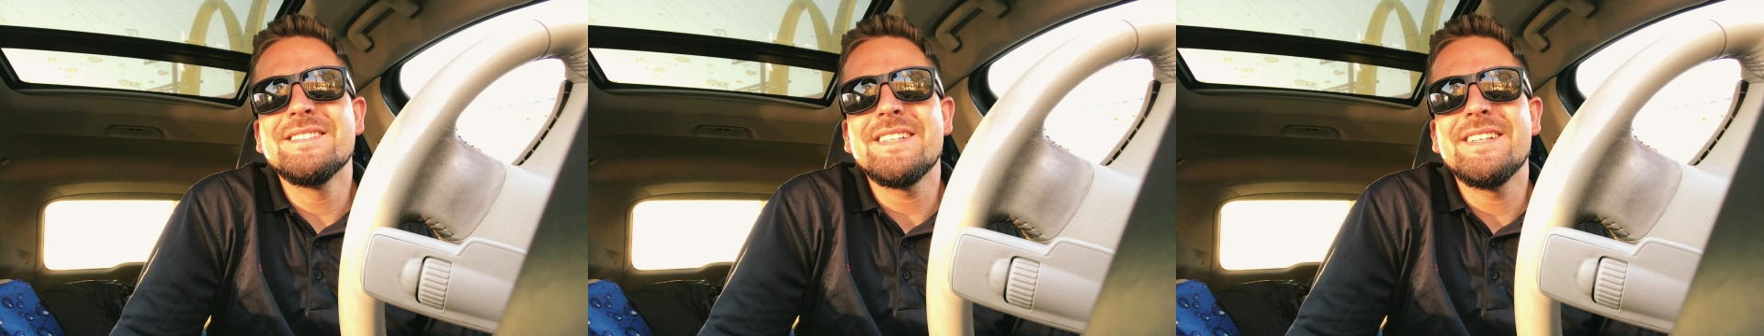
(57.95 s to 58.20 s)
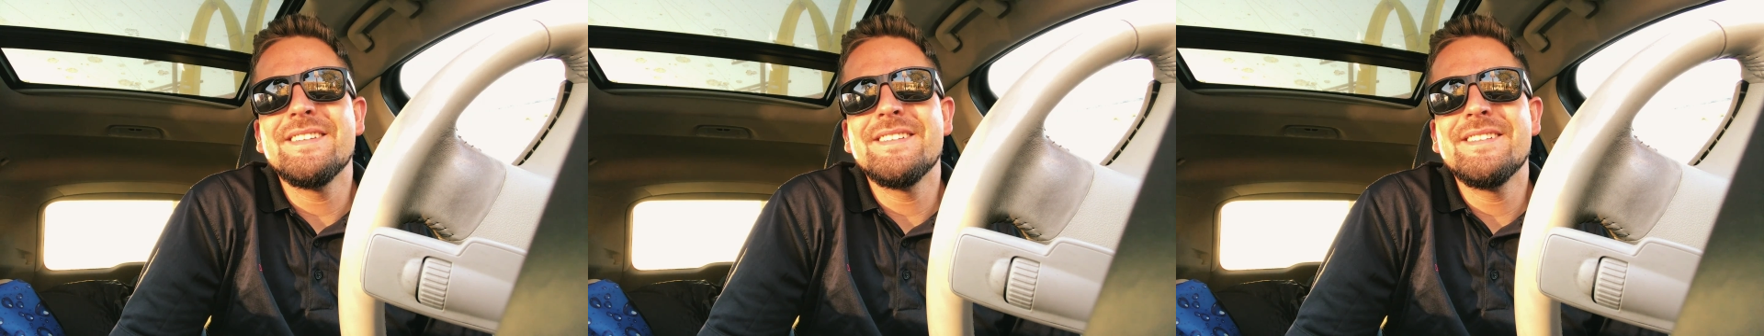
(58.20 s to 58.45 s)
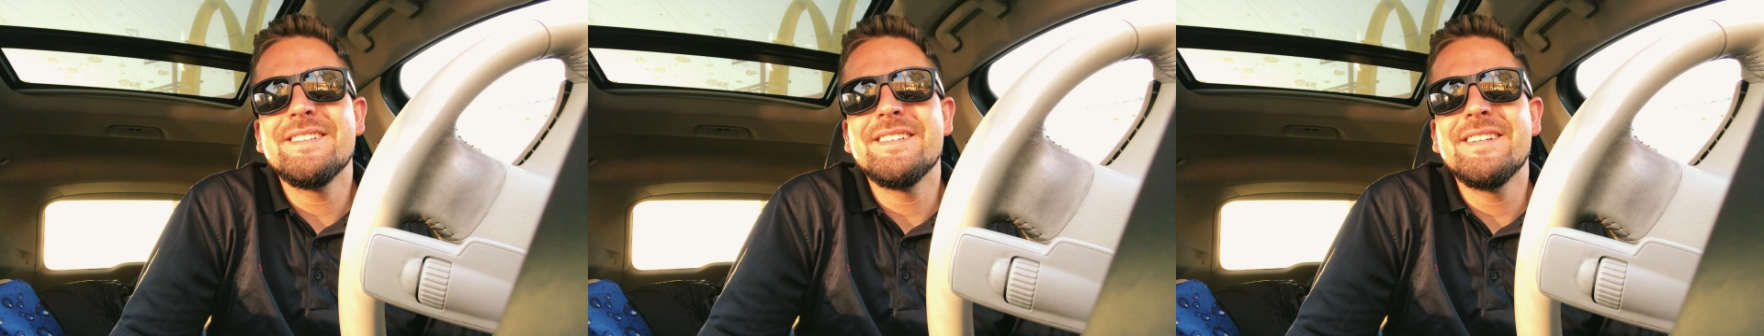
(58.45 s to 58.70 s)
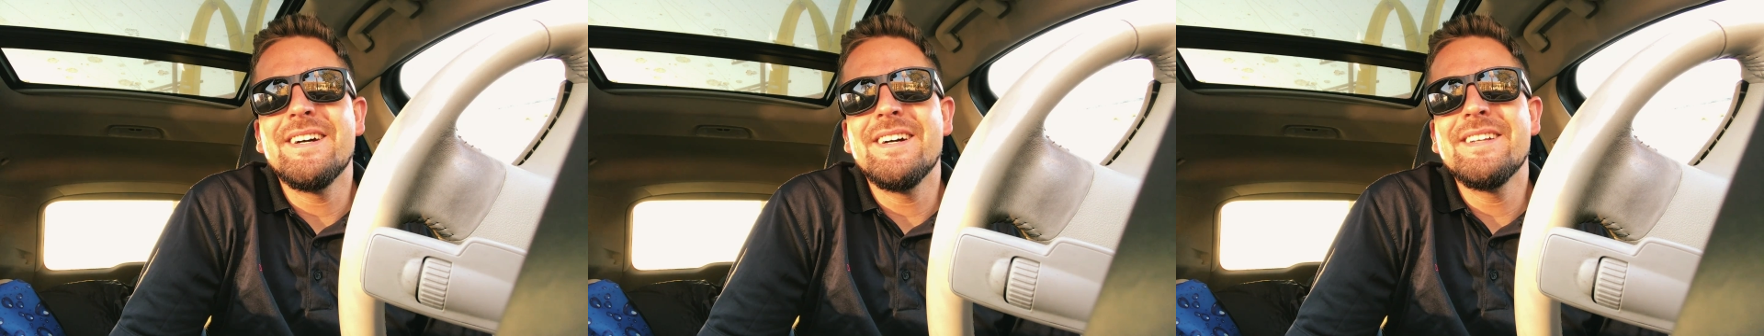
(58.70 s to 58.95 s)
and their
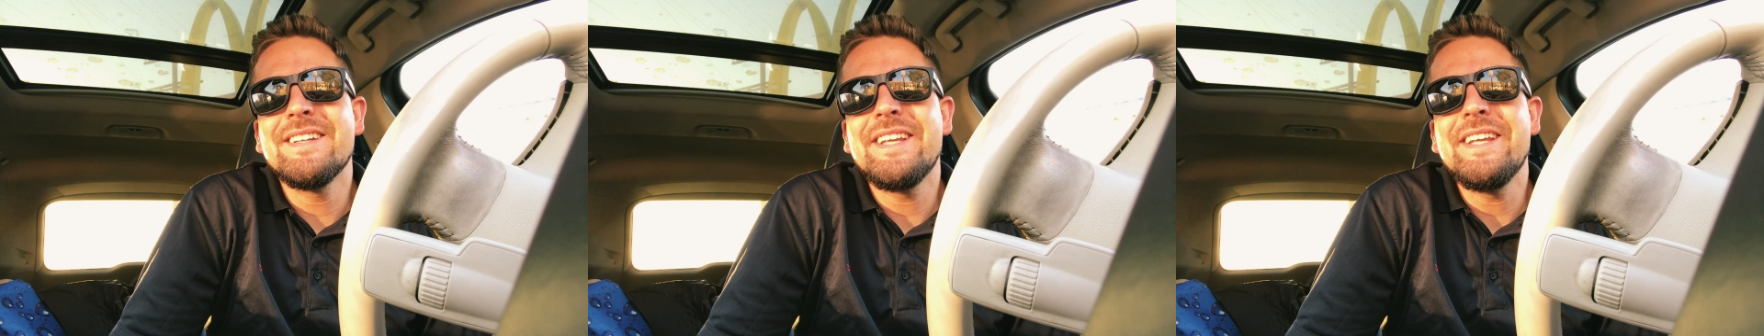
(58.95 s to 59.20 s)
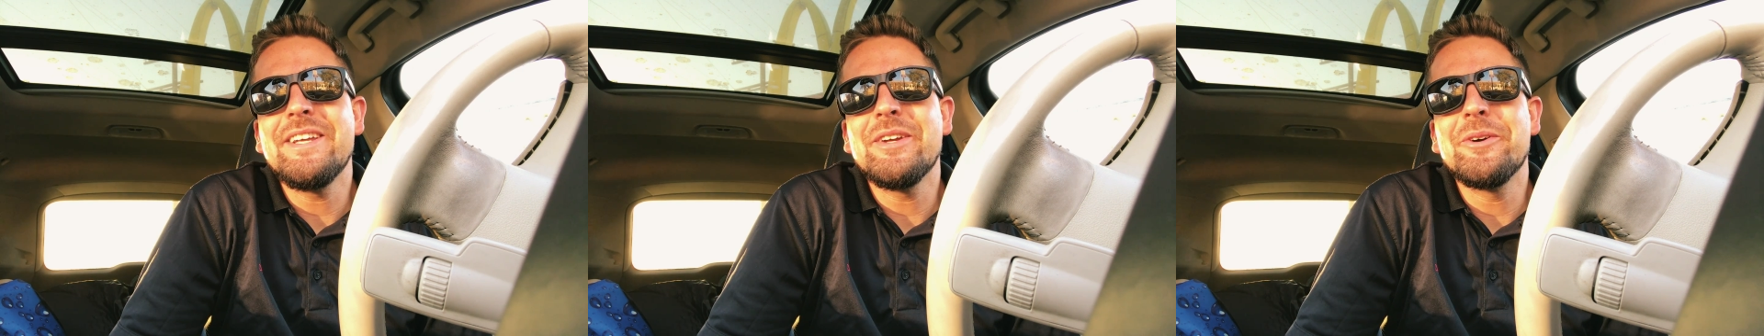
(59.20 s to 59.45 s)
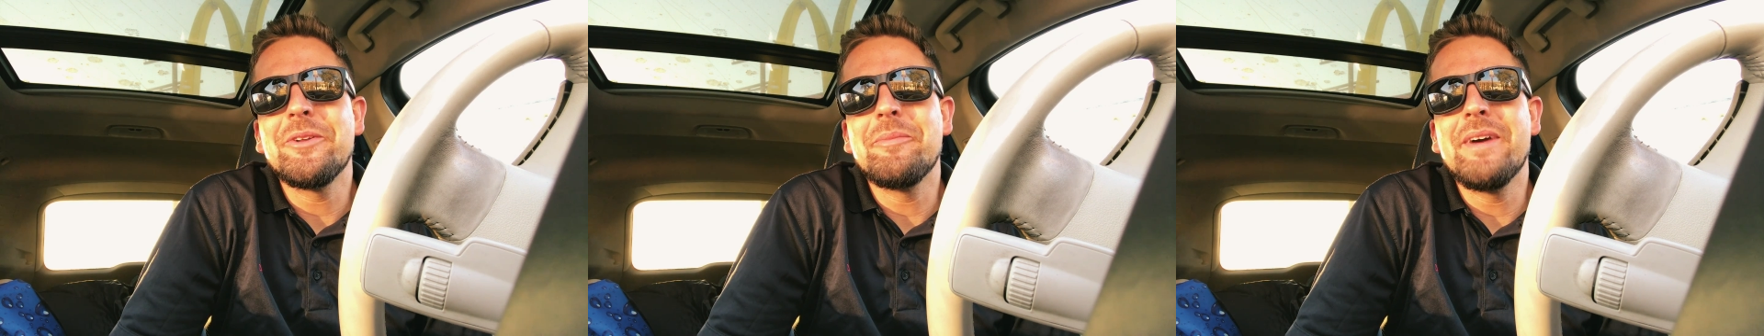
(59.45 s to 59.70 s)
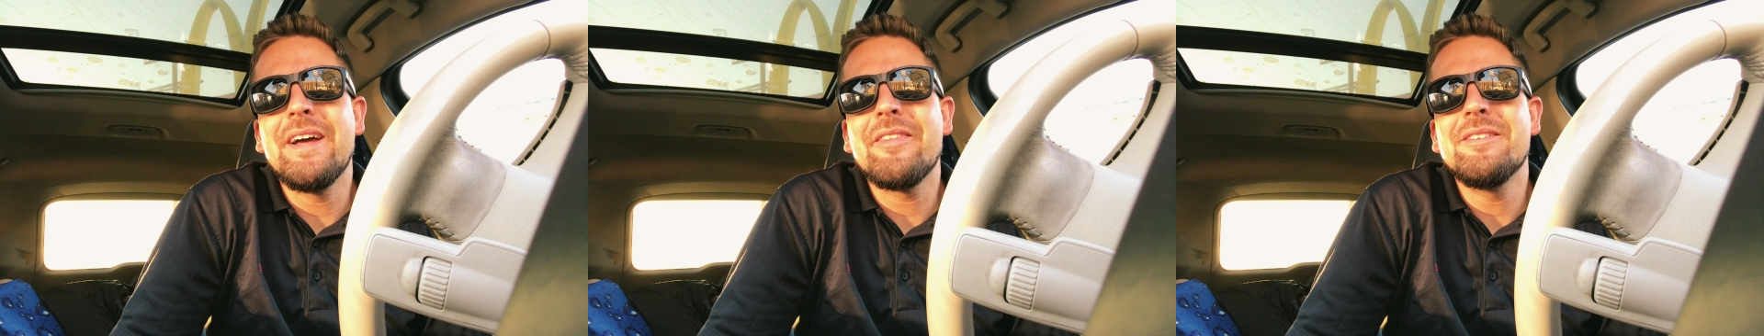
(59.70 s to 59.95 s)
unkey-coated
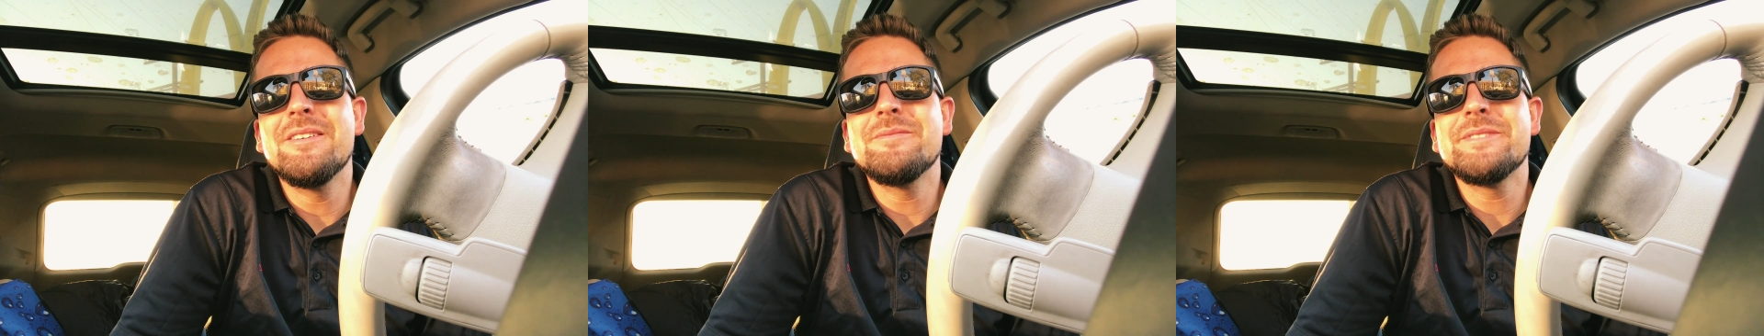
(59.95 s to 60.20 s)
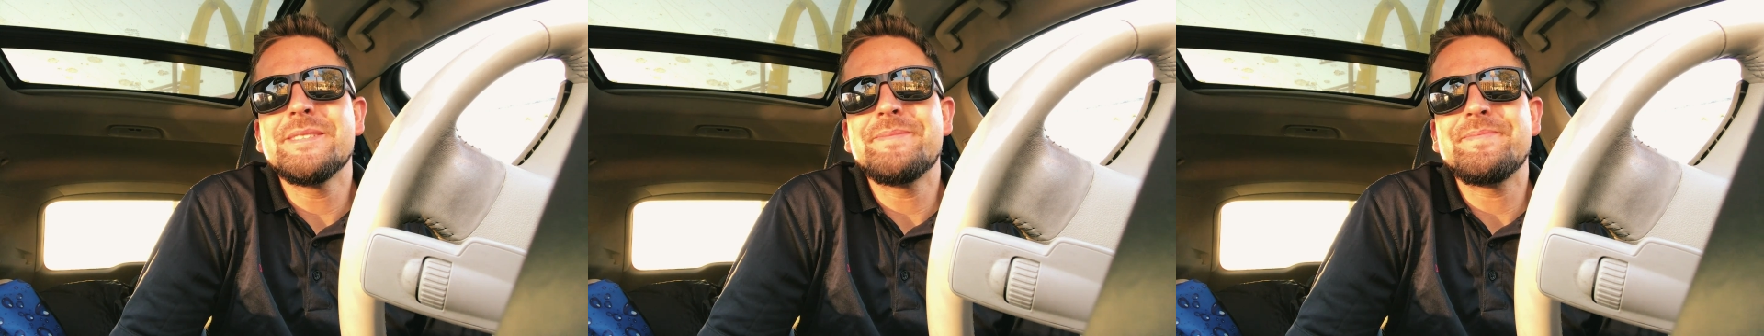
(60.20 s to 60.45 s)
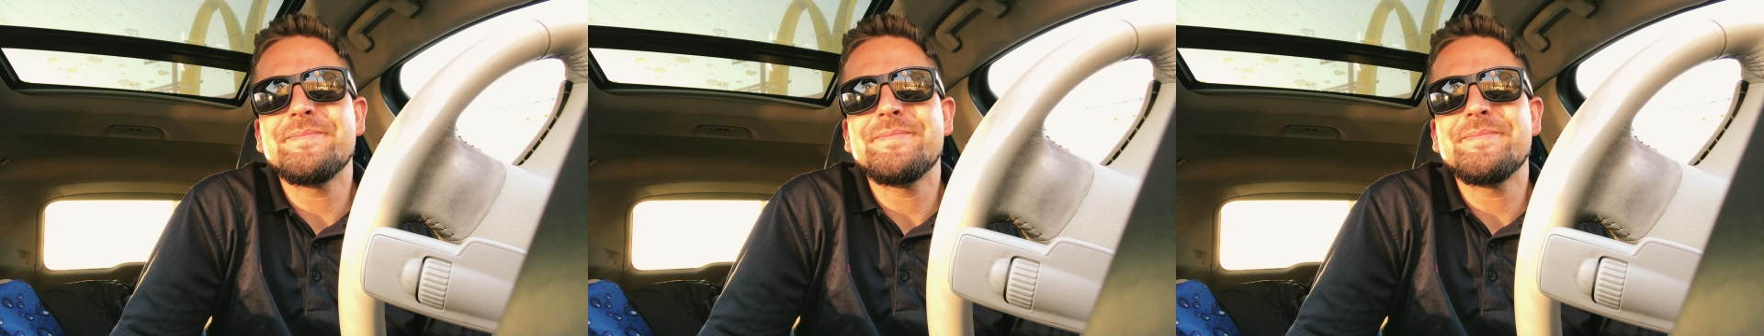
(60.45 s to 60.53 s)
bathrooms.